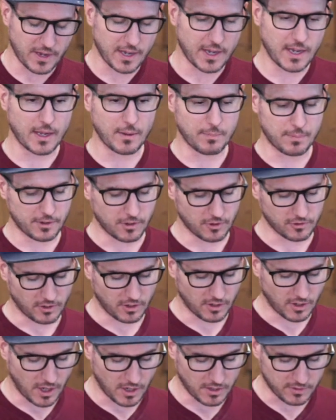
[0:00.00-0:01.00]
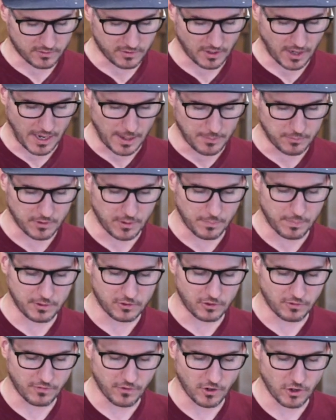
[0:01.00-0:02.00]
here because a lot of times in a
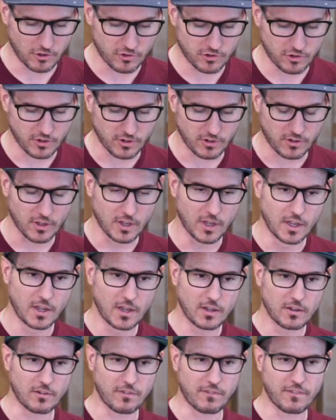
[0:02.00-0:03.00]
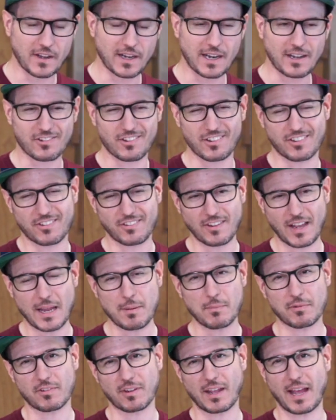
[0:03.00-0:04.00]
piece of furniture, the thing that's the
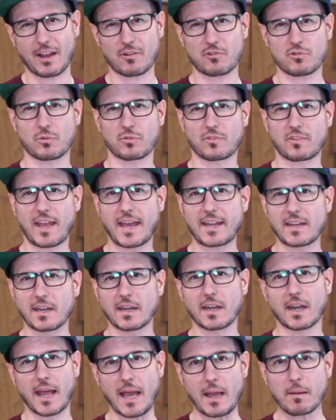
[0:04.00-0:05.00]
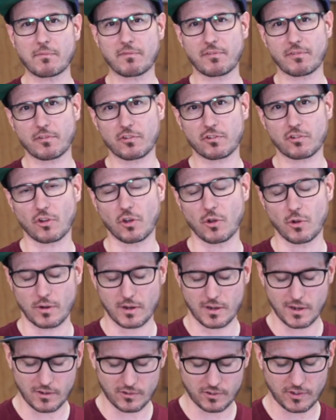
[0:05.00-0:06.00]
same is the actual tenon length. So
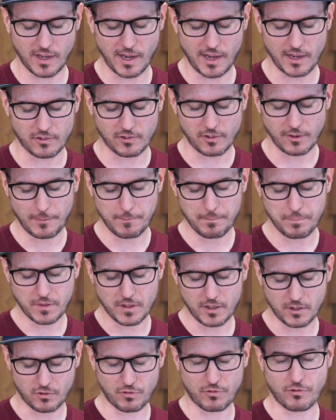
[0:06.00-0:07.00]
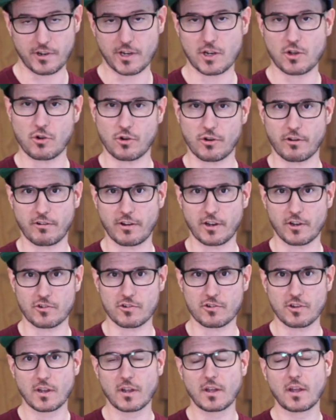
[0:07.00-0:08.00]
in this case, it's 3/4
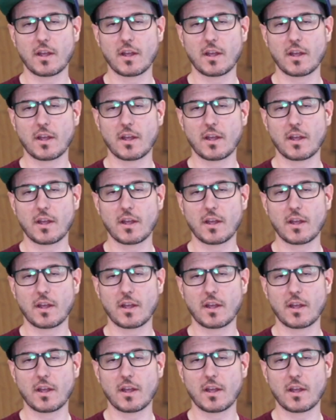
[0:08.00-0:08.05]
inch.